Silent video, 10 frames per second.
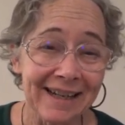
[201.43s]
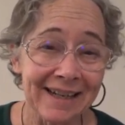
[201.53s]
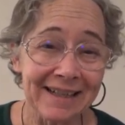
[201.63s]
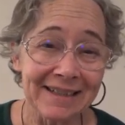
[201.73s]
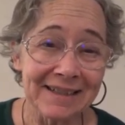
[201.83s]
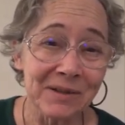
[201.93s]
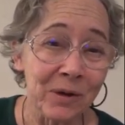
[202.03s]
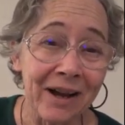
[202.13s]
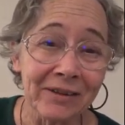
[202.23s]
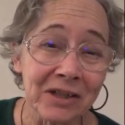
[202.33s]
And so
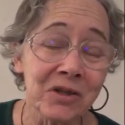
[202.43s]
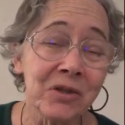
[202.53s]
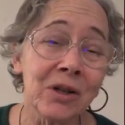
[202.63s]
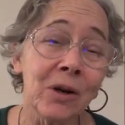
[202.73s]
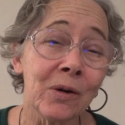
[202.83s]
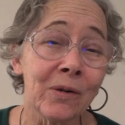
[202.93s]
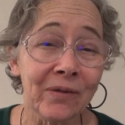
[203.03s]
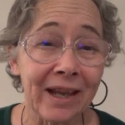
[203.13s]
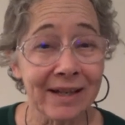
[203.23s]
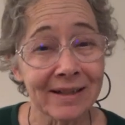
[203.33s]
I'll let you know
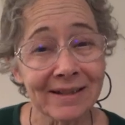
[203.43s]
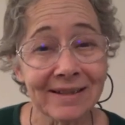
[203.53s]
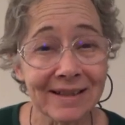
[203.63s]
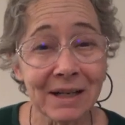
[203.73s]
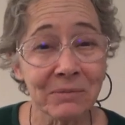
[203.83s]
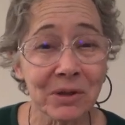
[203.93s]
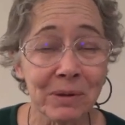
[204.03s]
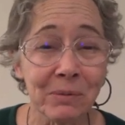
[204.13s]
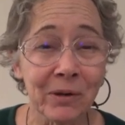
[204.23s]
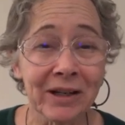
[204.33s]
if that seems to
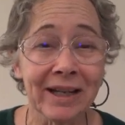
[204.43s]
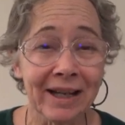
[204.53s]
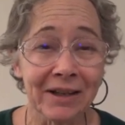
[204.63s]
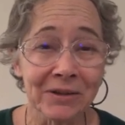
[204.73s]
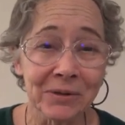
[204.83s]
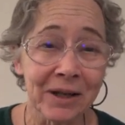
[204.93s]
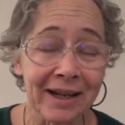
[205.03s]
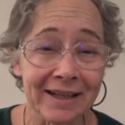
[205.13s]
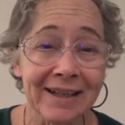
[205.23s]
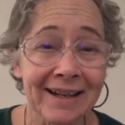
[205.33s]
be working out
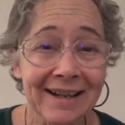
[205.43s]
okay.